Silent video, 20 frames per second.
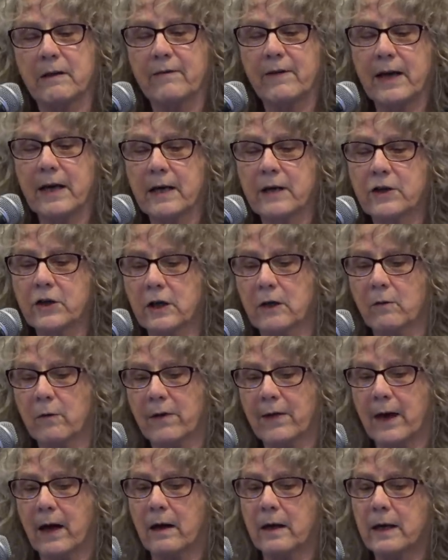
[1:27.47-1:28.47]
of aging
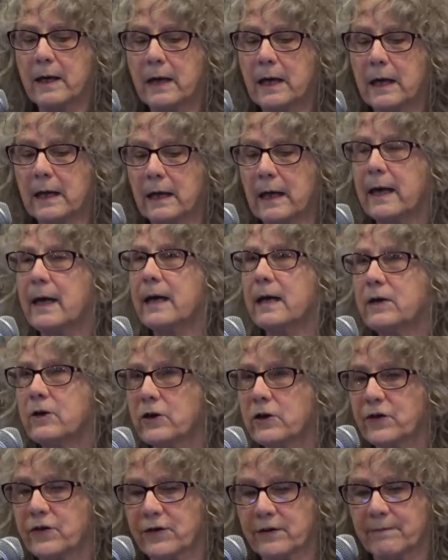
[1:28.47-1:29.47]
without hitting
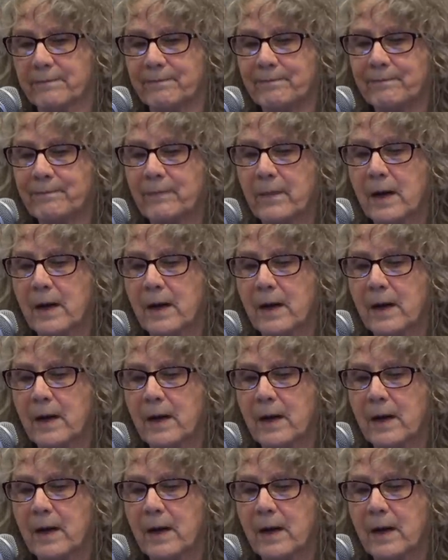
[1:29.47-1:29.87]
ageism.